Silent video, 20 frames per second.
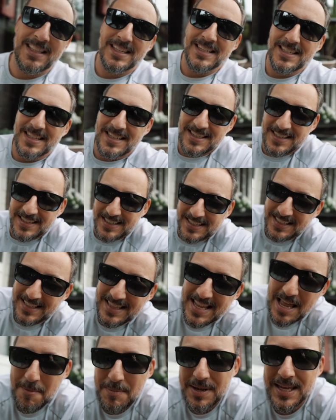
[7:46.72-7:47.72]
Oh,
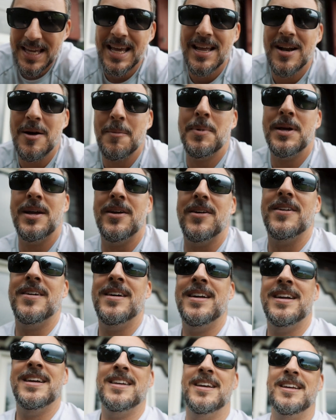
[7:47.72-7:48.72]
let me get up
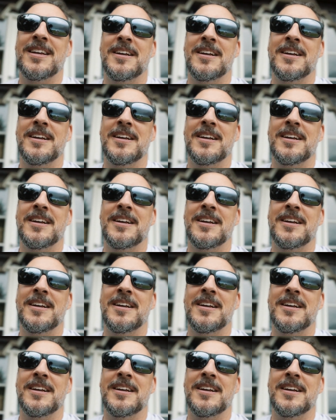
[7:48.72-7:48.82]
here.